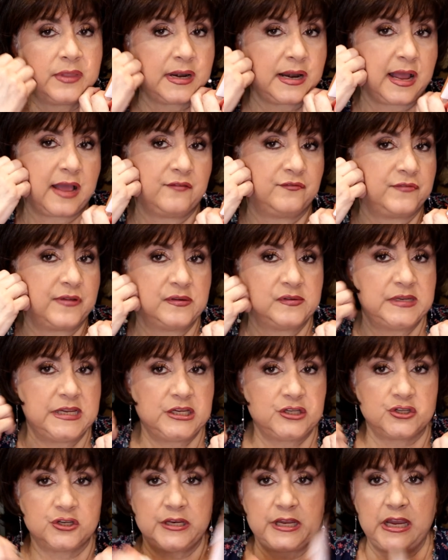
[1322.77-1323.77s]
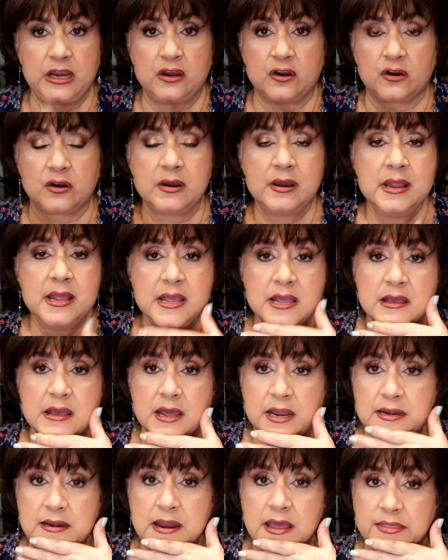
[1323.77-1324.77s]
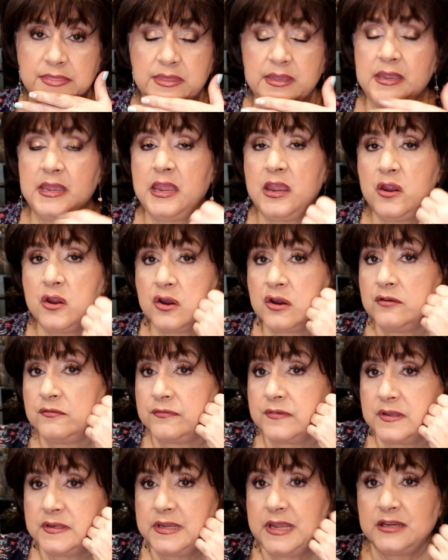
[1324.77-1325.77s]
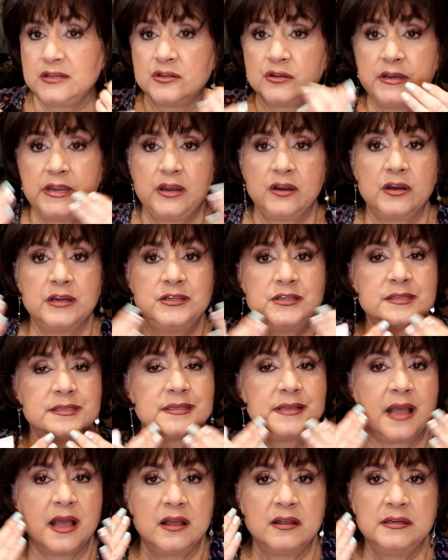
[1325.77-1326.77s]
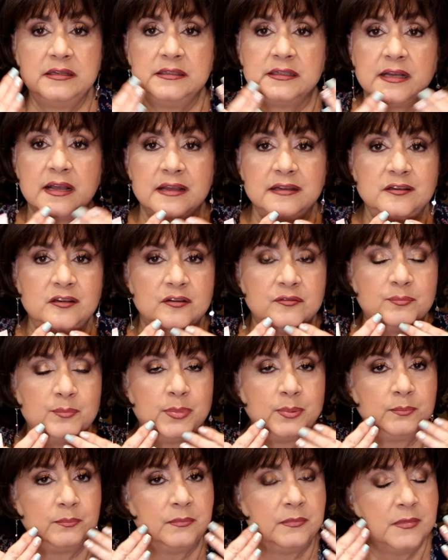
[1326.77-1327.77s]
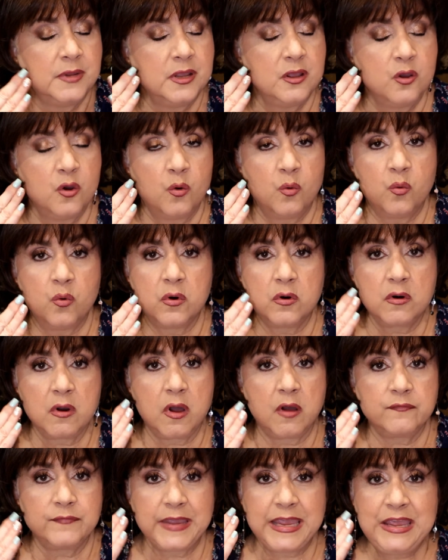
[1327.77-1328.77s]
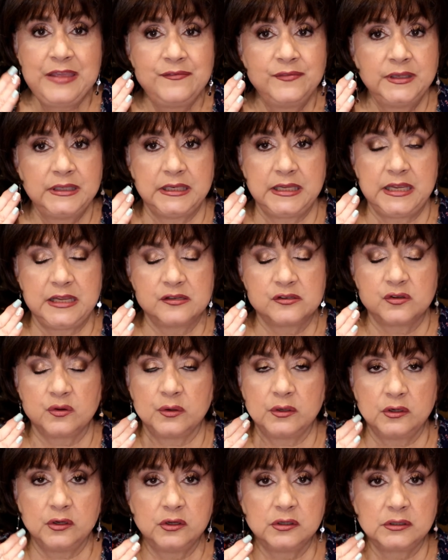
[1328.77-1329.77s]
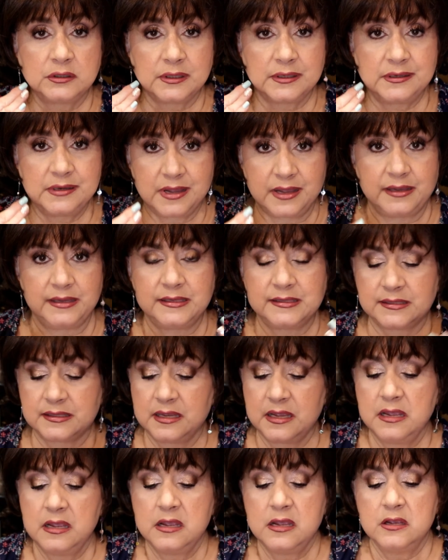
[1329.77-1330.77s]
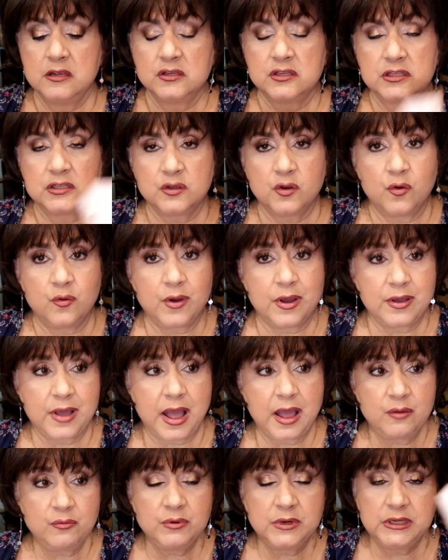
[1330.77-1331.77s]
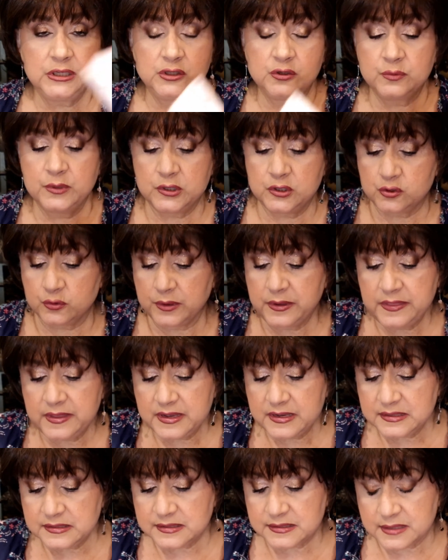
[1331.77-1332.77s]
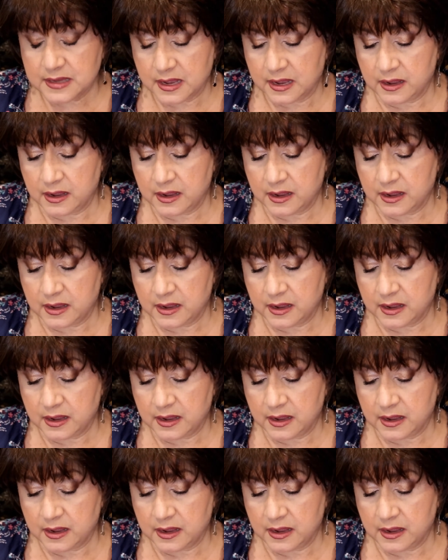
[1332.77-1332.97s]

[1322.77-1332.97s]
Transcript: I have foundation here and nothing here and foundation here. It just kind of wore off evenly, so it looked nice. So I really do enjoy this.